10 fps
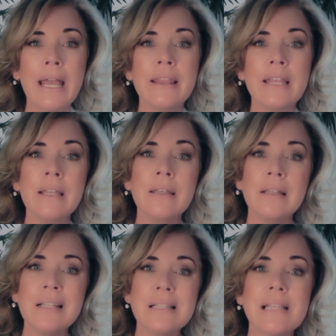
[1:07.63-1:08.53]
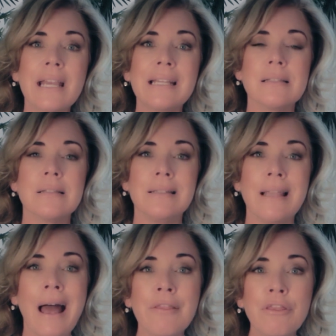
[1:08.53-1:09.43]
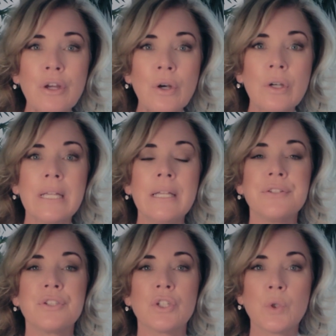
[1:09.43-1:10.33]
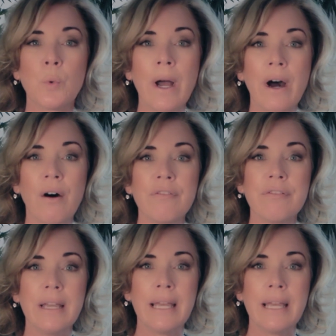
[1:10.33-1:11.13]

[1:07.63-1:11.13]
And then let's say it's 9:30 to 12,